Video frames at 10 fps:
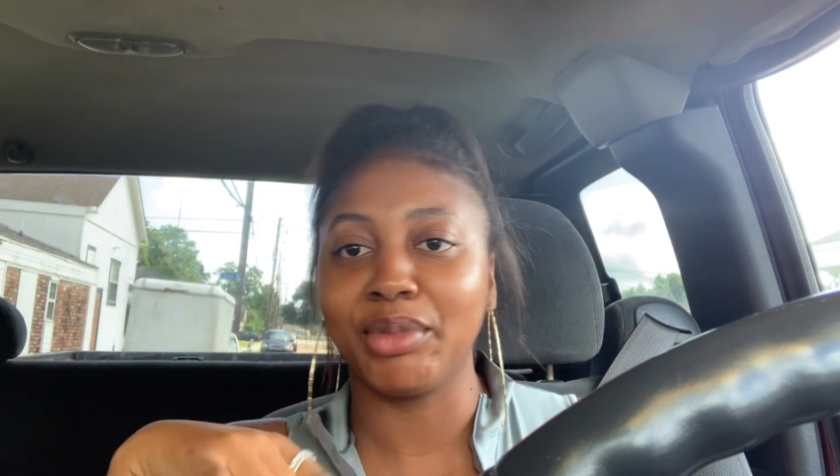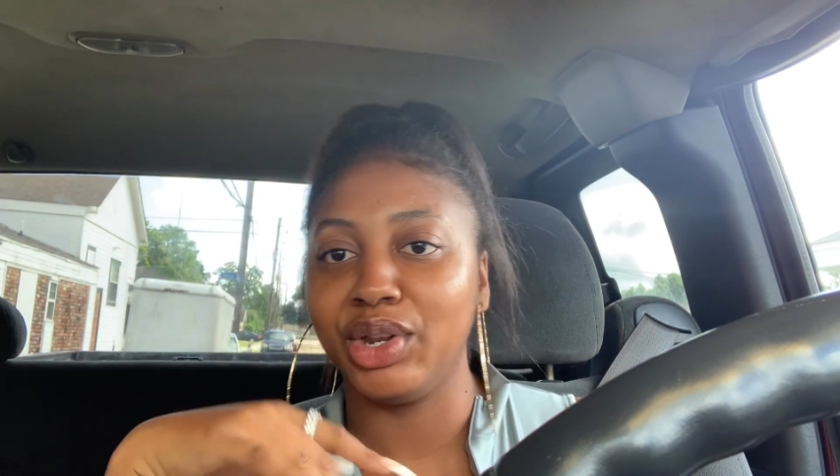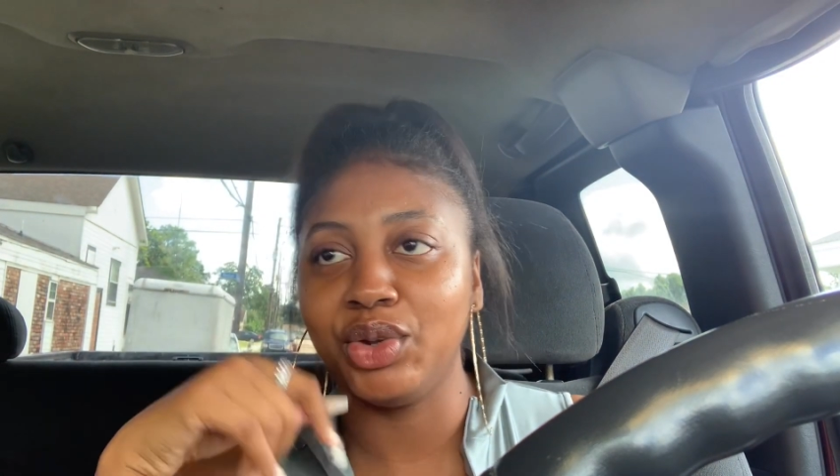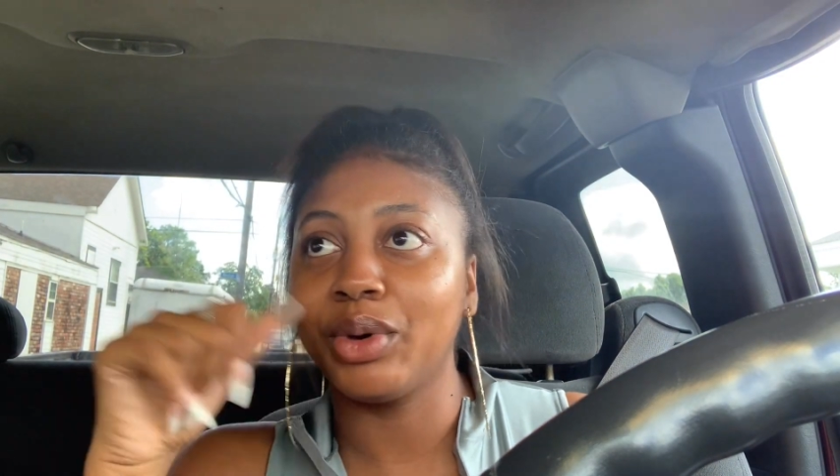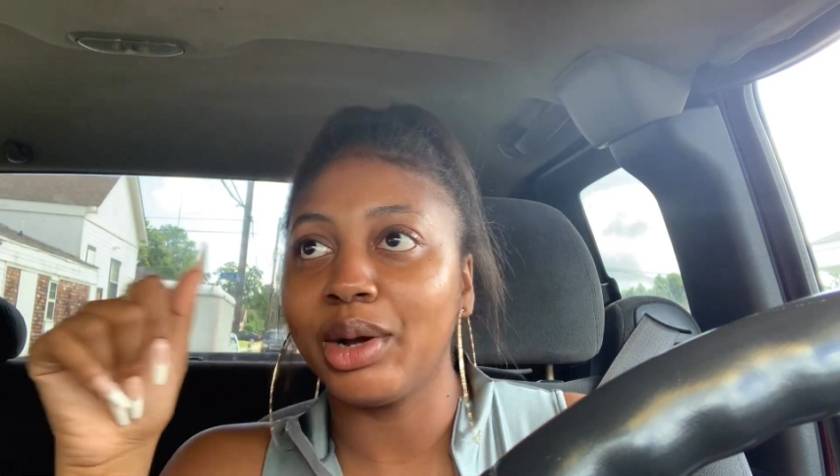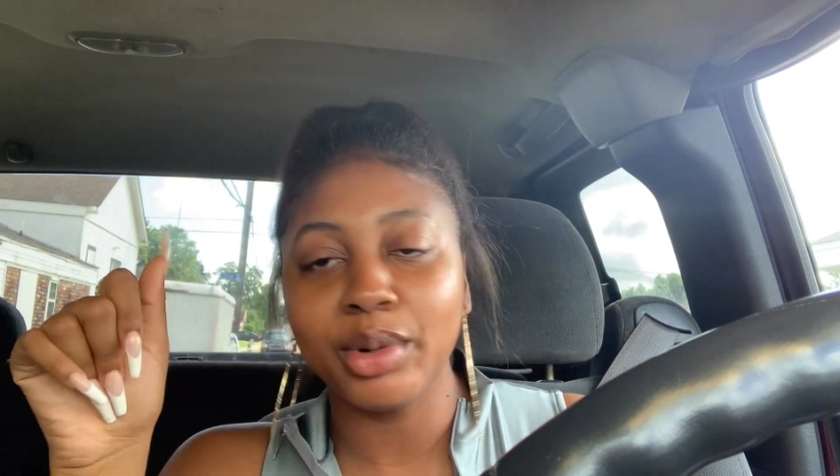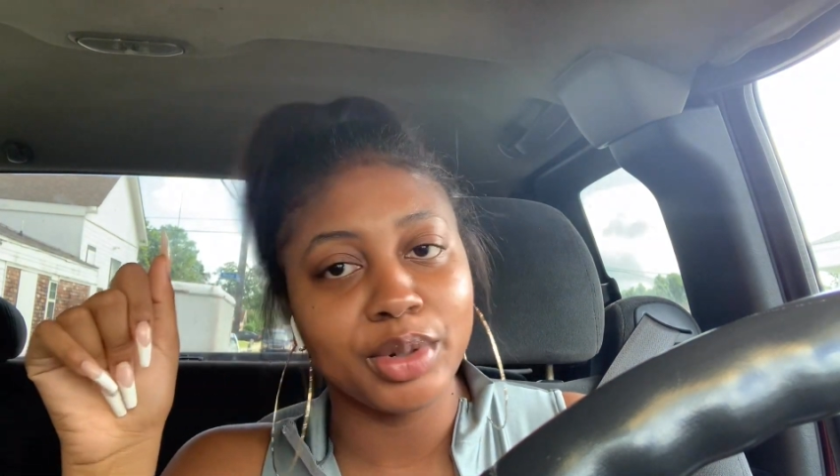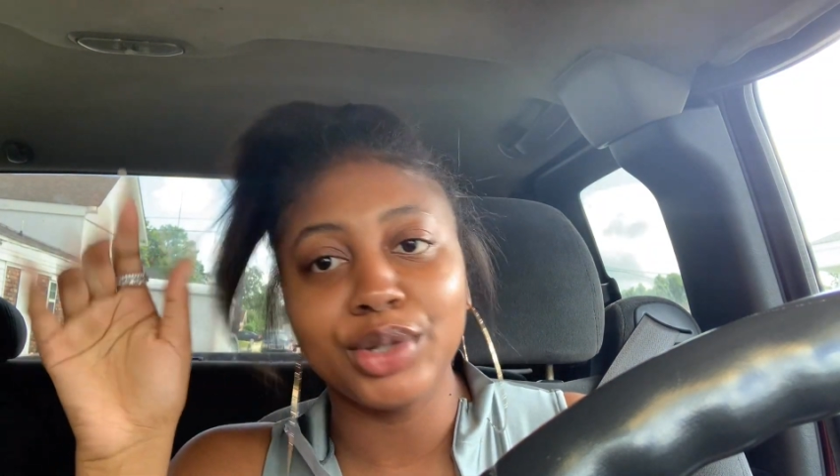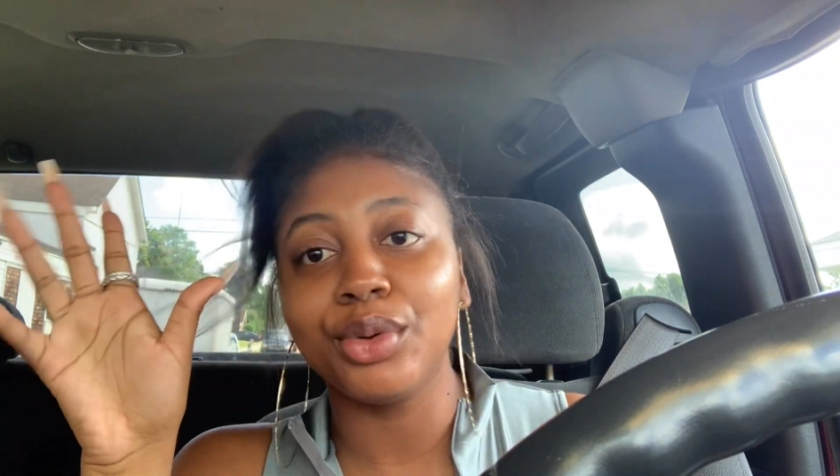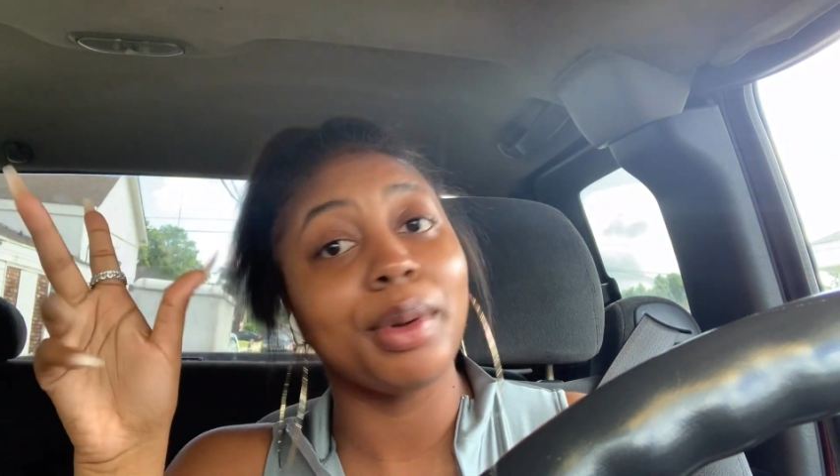gonna do what I
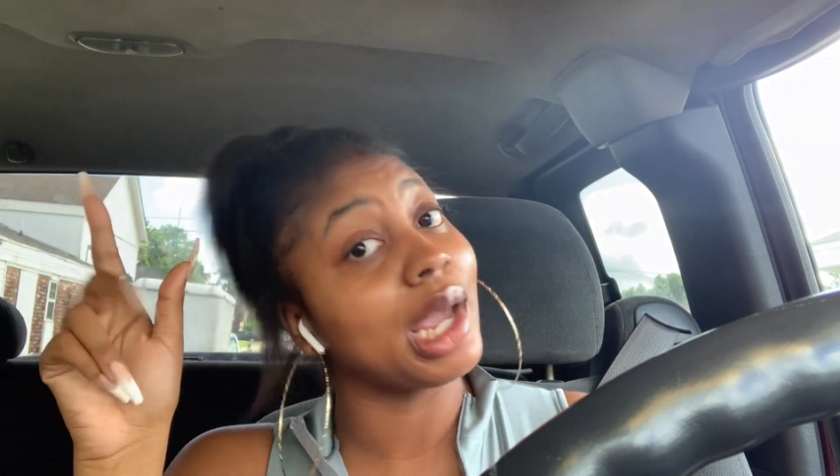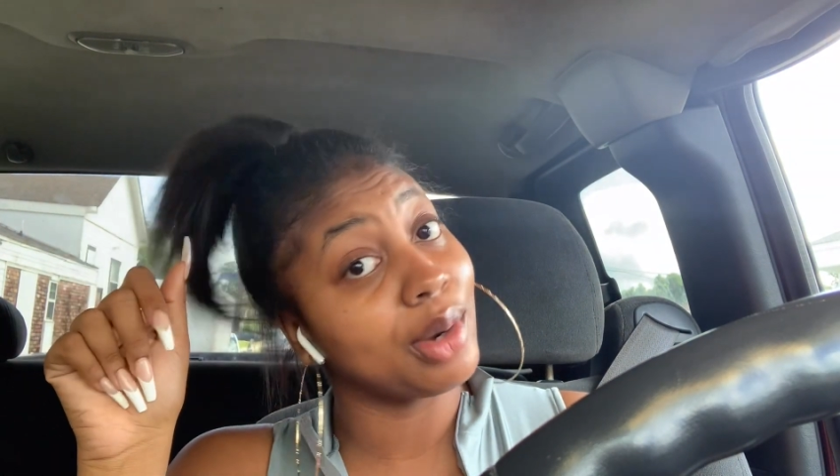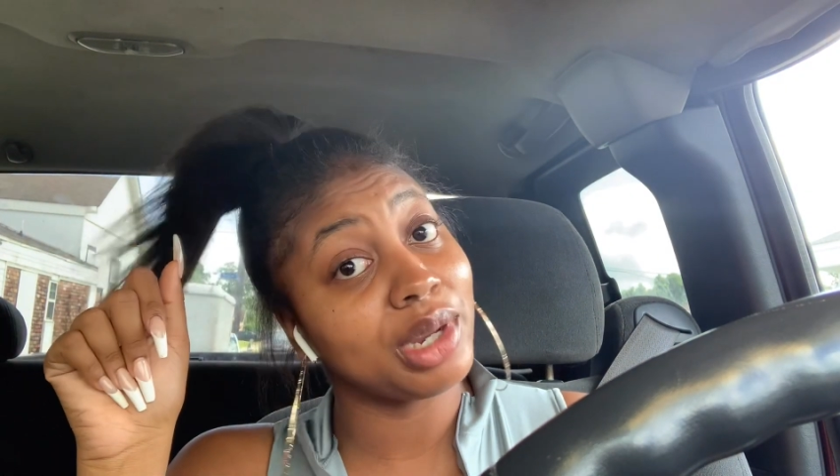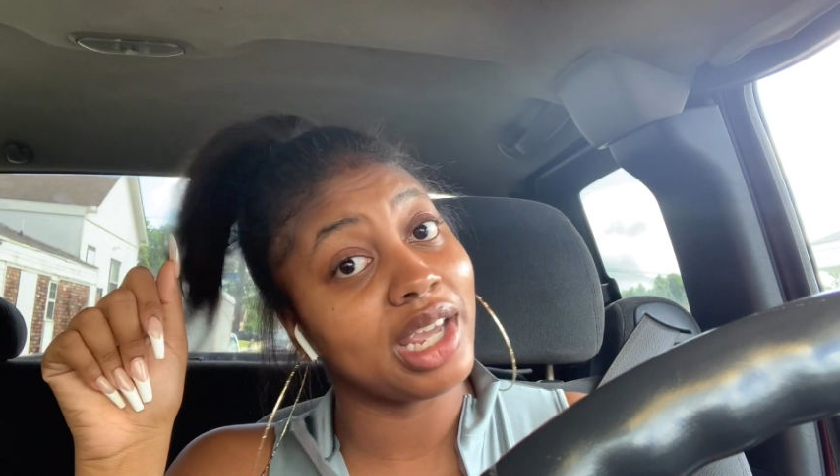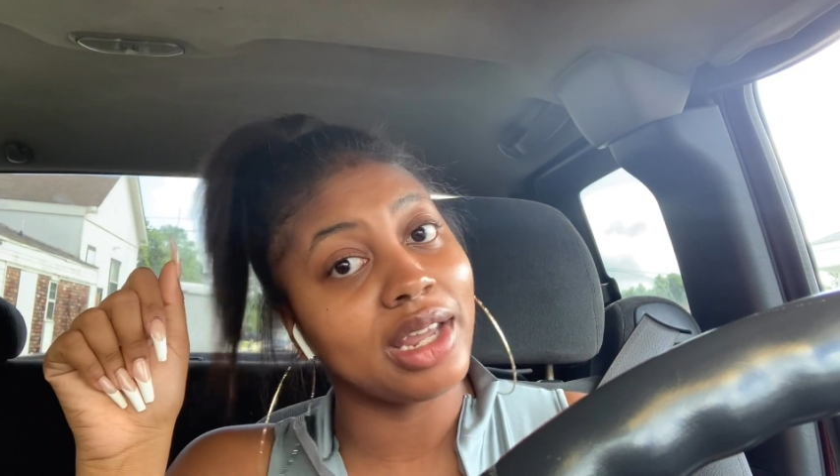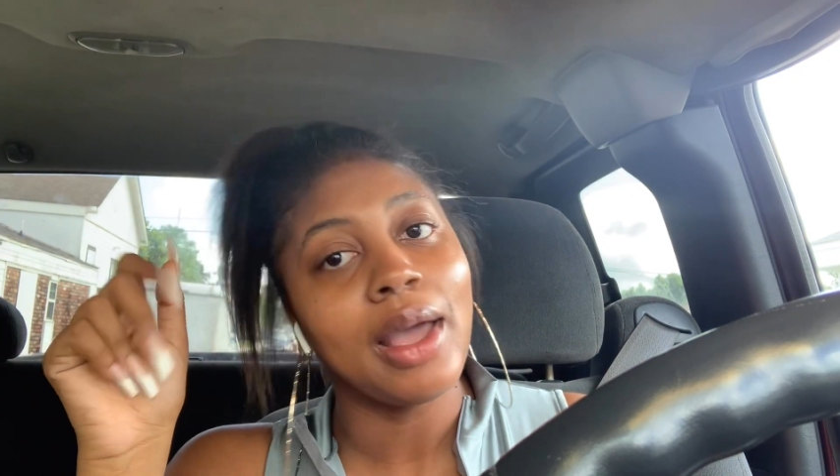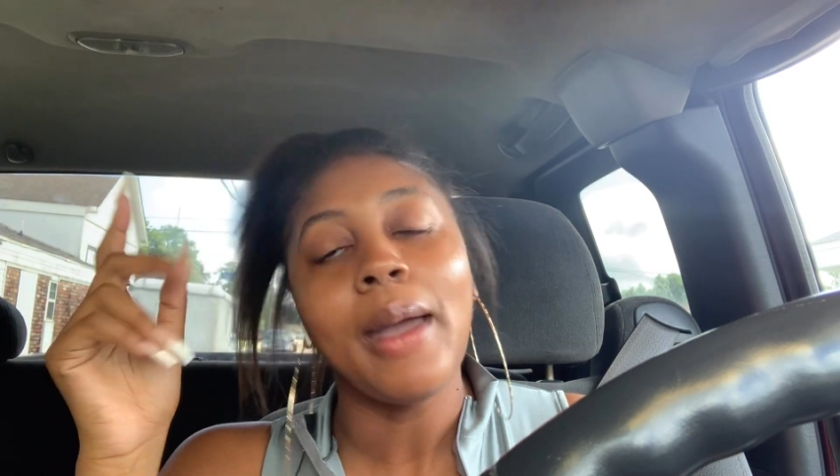want to do, period.